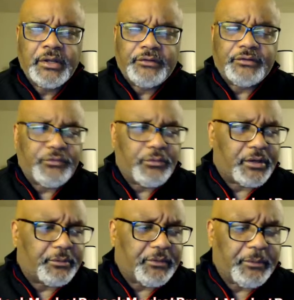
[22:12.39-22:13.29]
So if you want to
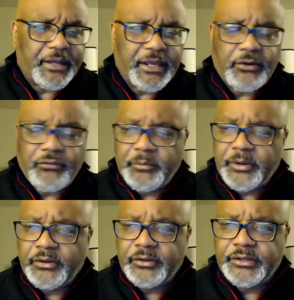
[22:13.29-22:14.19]
come see me in Hanover,
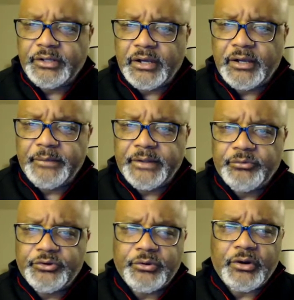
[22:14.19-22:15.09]
Maryland, and
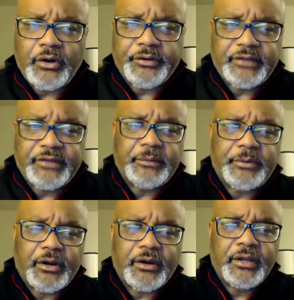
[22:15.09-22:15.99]
we're doing an all-day
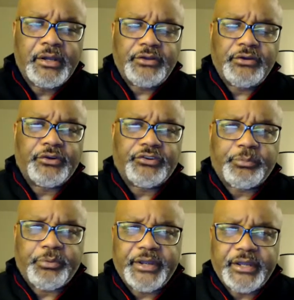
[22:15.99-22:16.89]
seminar, you can go to
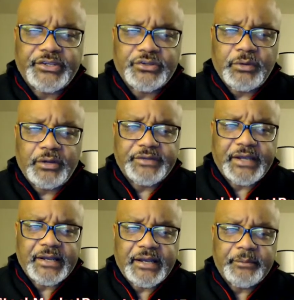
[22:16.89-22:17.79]

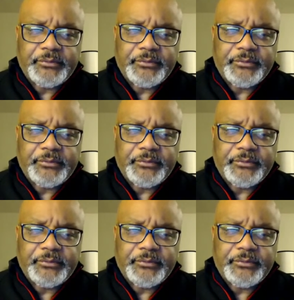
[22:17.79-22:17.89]
springintowealth.com.